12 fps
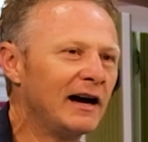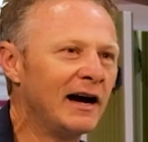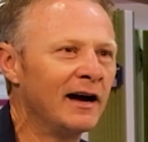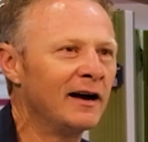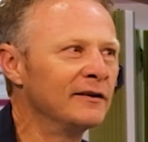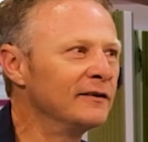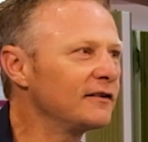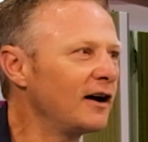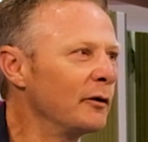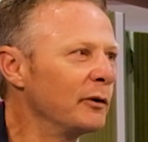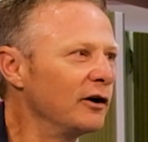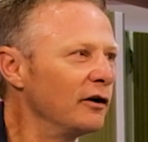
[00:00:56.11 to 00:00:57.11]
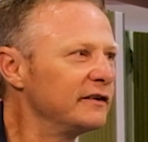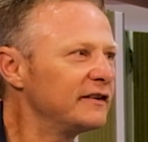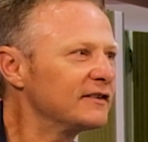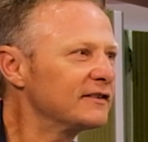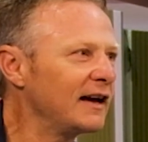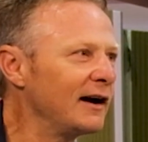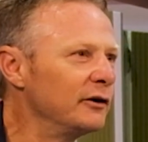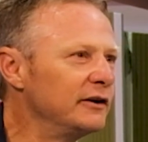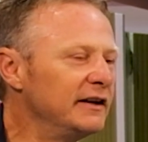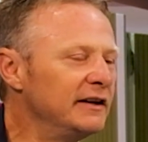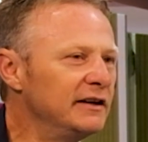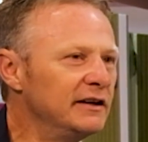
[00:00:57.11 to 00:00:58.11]
And I went over to
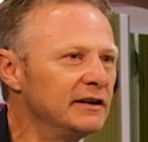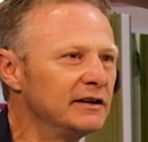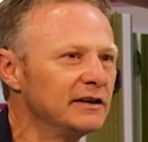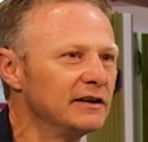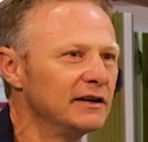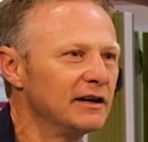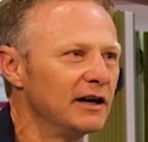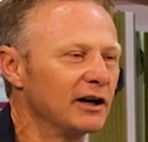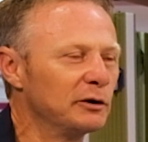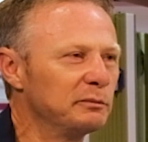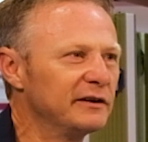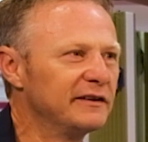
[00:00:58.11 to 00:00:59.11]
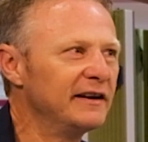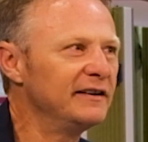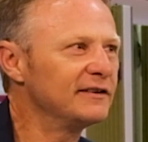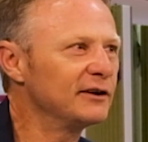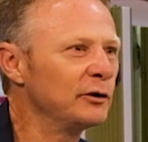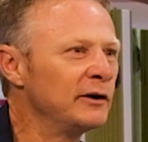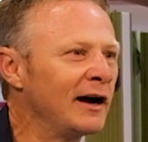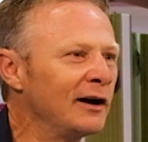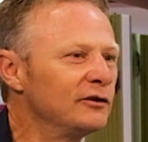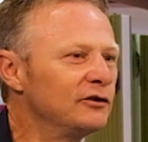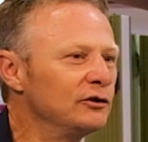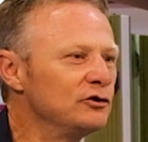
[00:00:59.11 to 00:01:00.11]
Saudi a couple of days ago
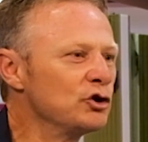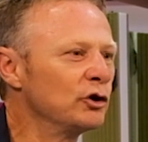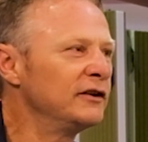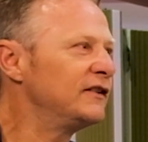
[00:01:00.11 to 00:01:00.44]
now to join